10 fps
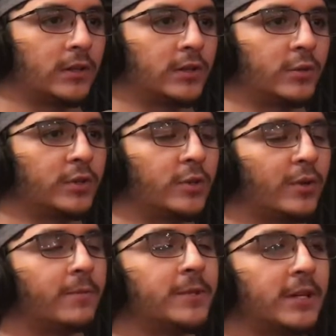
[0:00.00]
So what
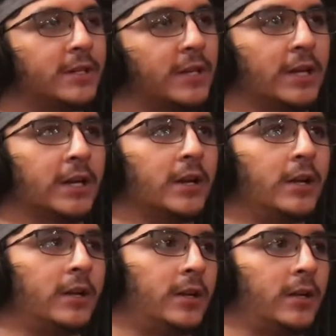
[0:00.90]
I'm saying is like,
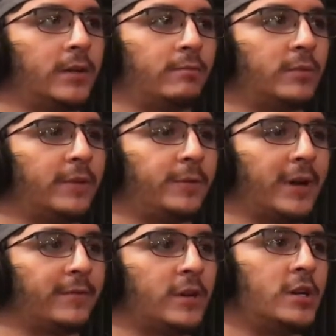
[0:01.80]
if you
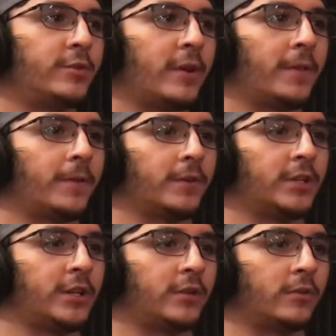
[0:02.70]
have a
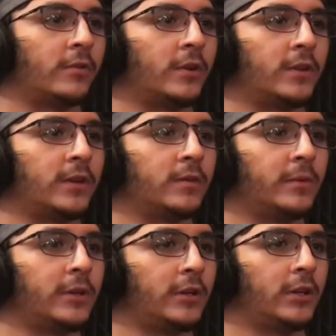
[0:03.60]
113-year-old, are they going to
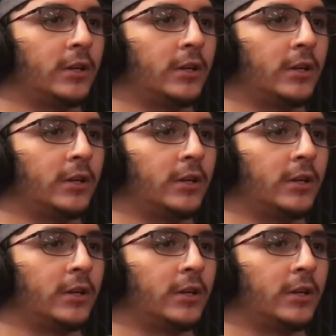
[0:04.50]
be